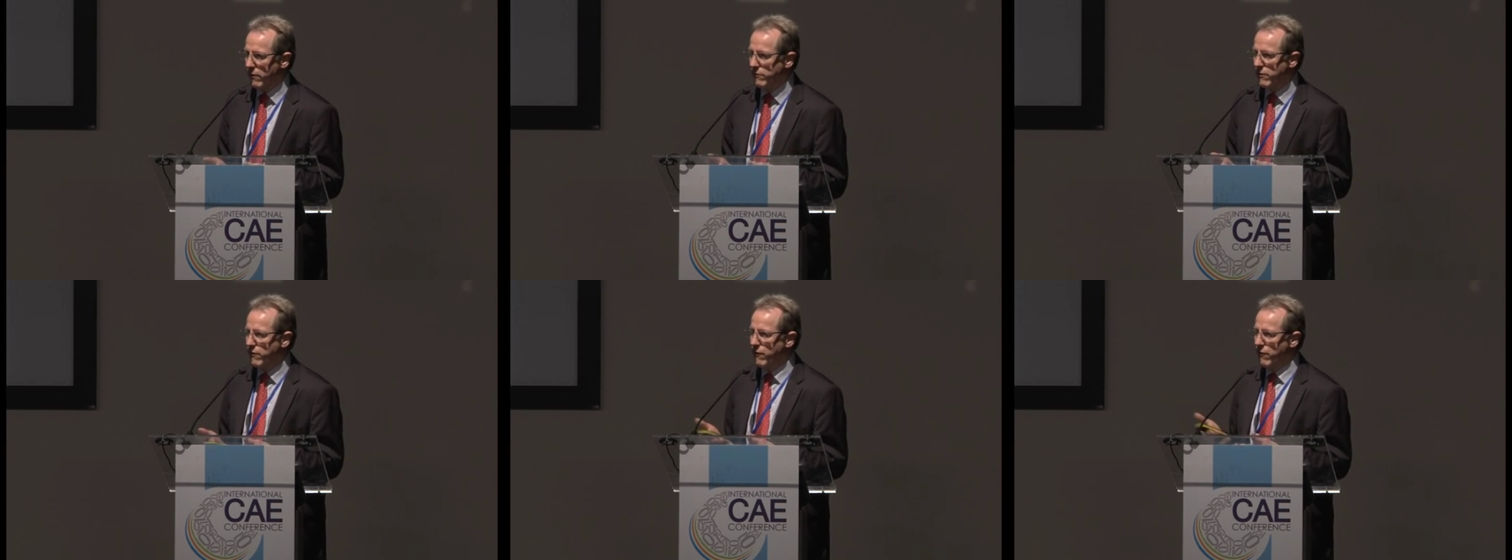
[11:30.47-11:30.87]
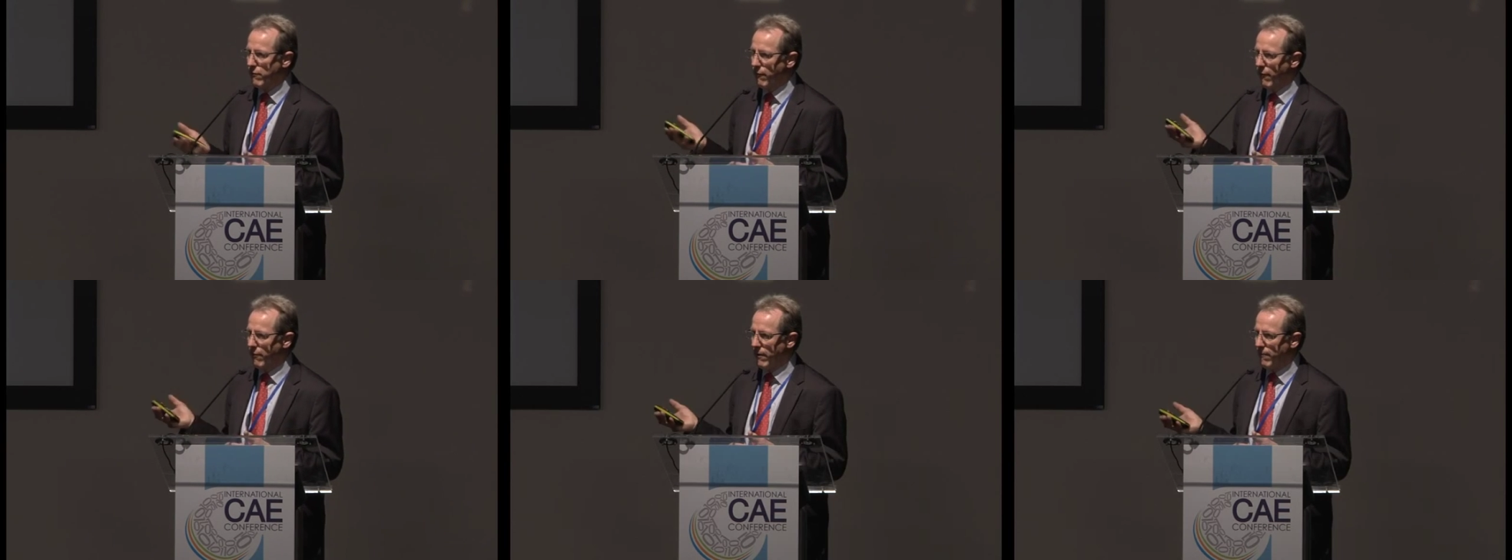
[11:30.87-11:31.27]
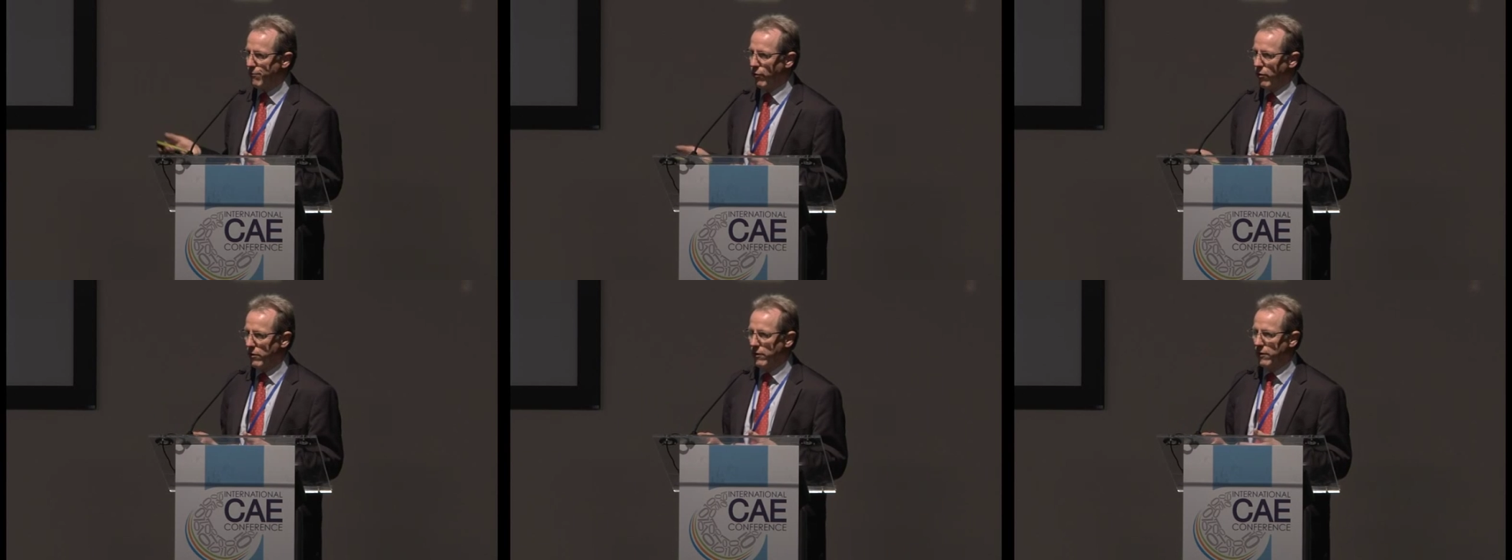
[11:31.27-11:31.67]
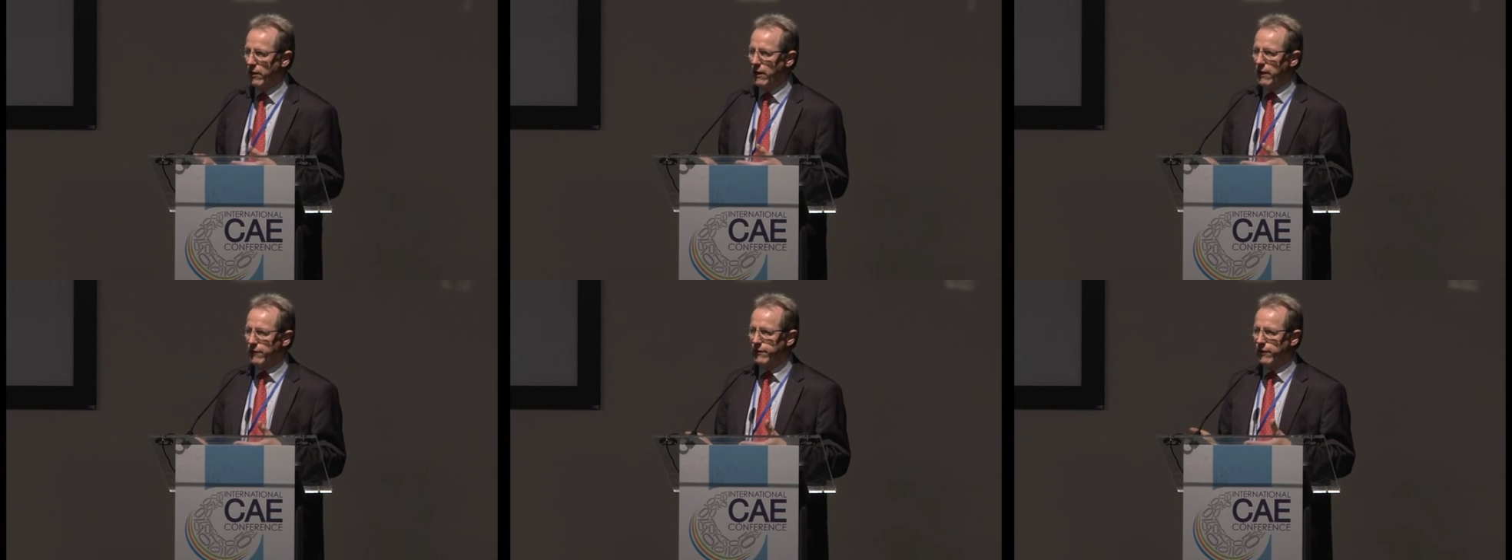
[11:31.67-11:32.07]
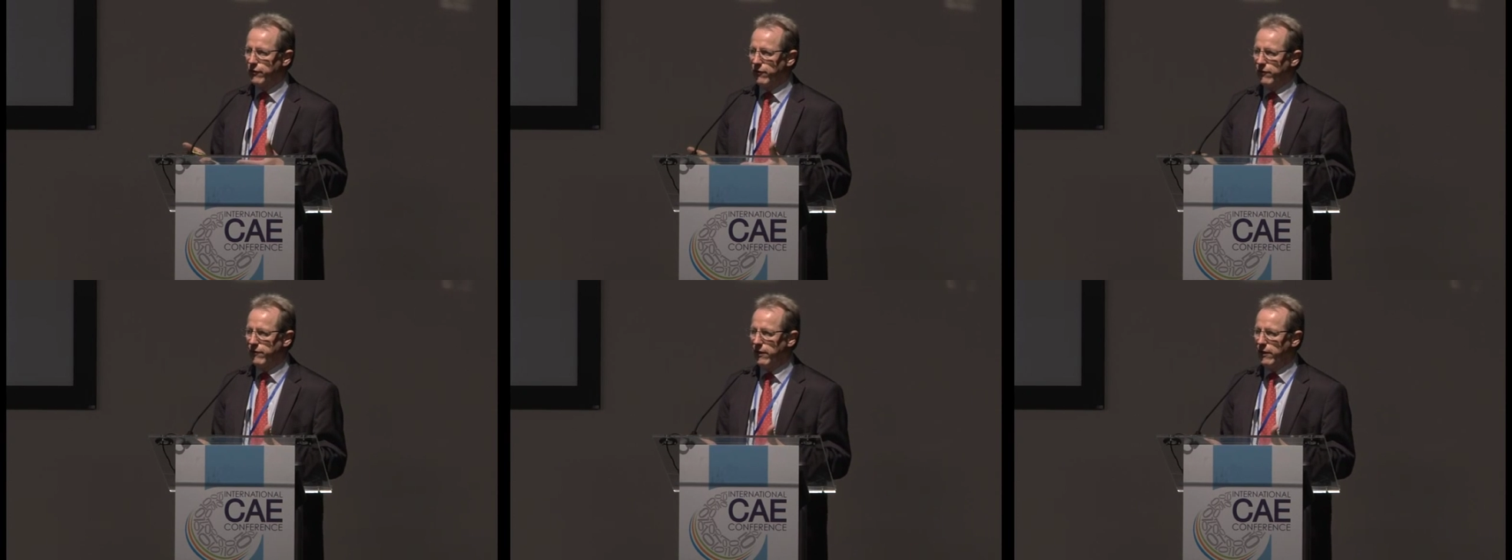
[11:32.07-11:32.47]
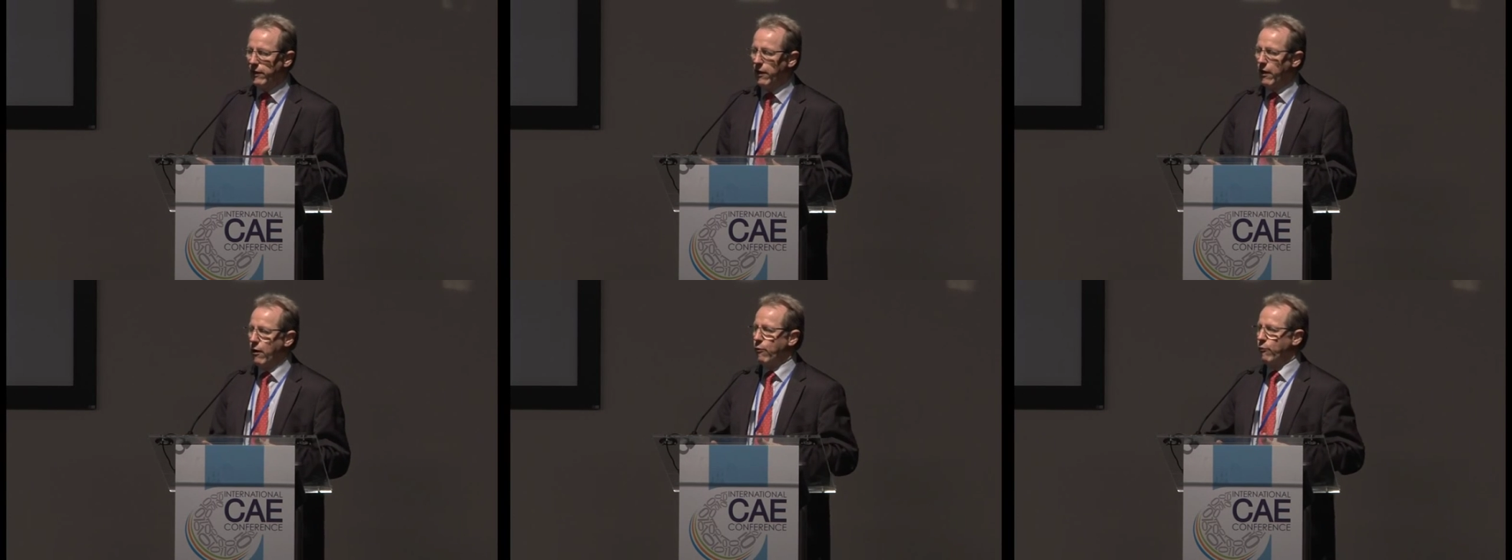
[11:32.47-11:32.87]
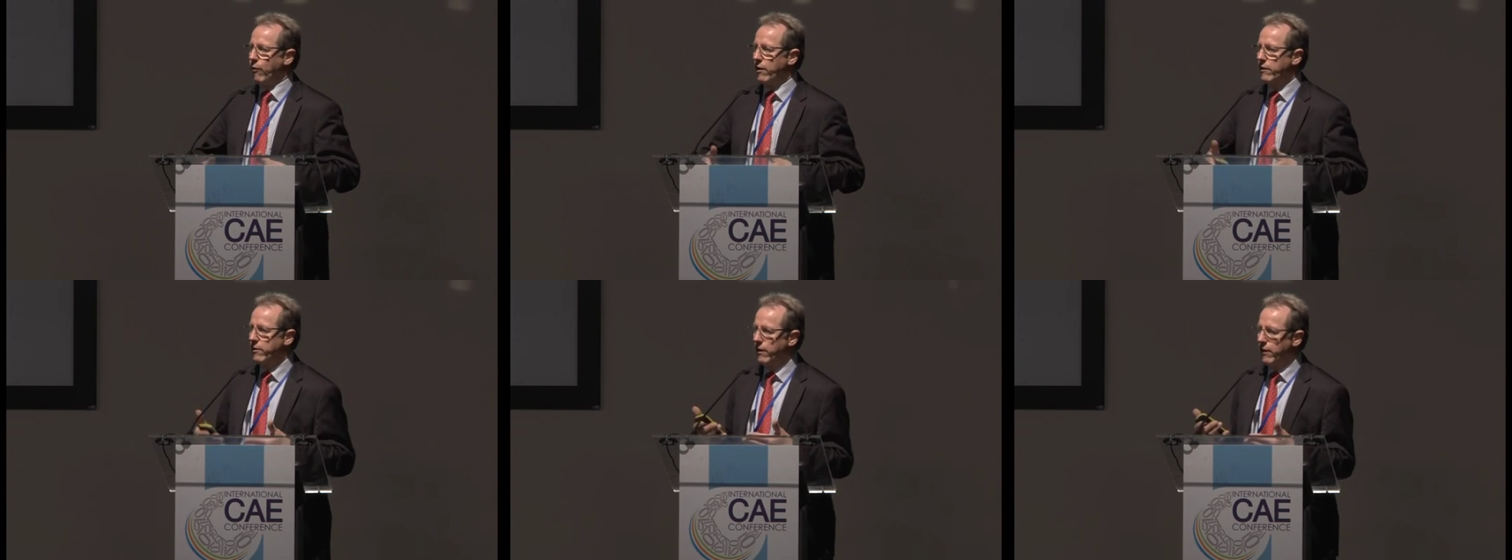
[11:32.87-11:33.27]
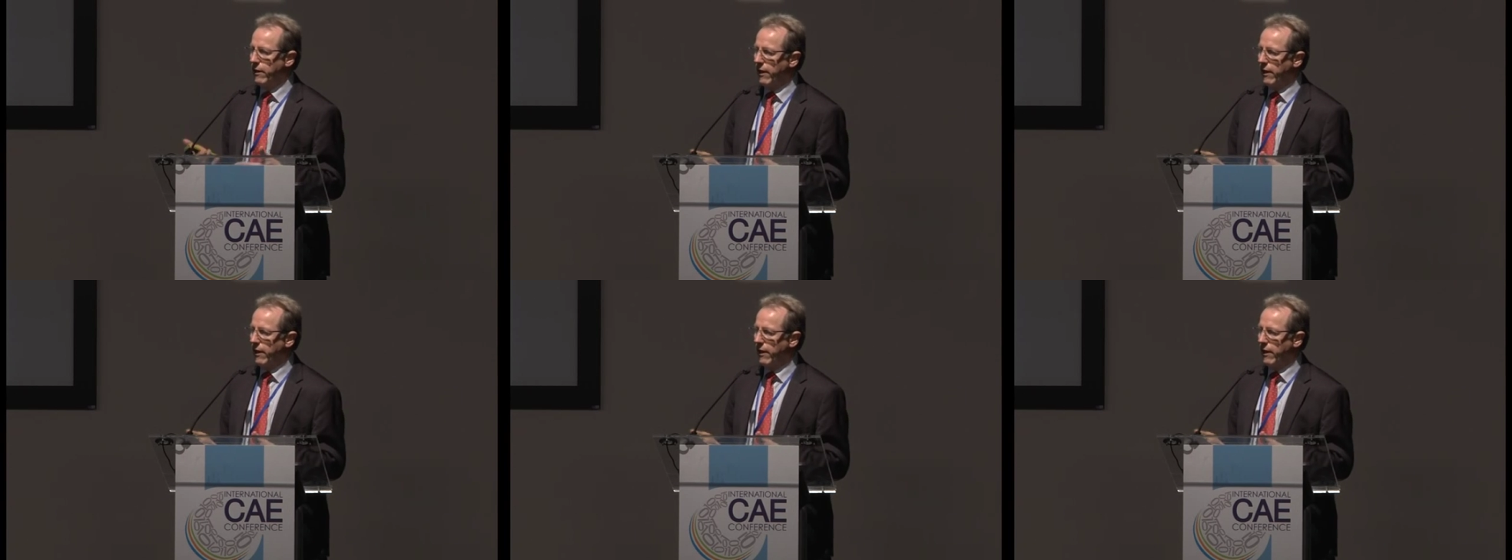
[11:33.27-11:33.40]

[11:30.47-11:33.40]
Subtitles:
This is very important, that you see what